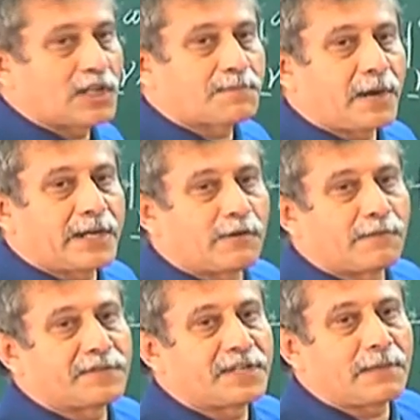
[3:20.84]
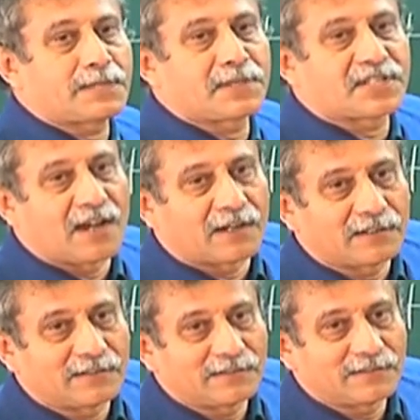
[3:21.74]
corresponding coefficient must be star
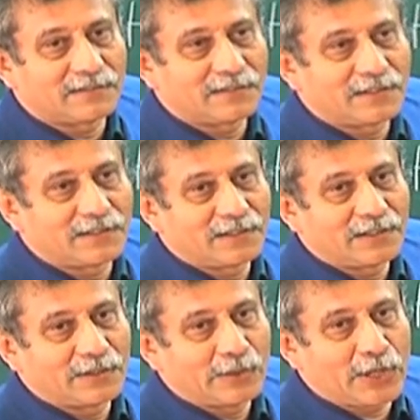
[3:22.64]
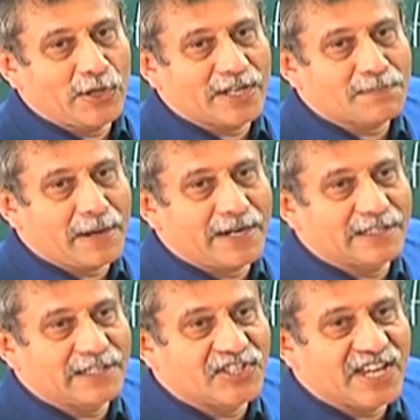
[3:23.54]
when you are
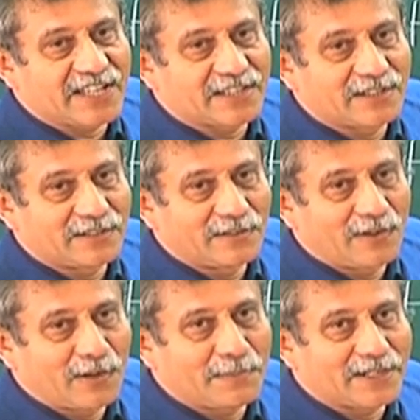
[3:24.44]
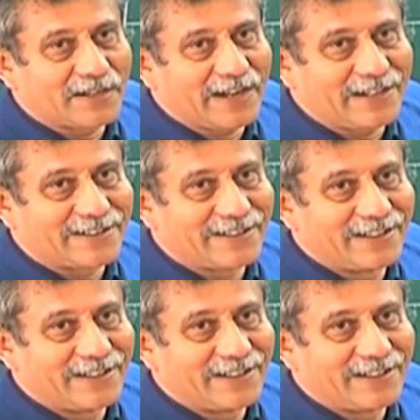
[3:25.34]
expanding the jth orbital, right?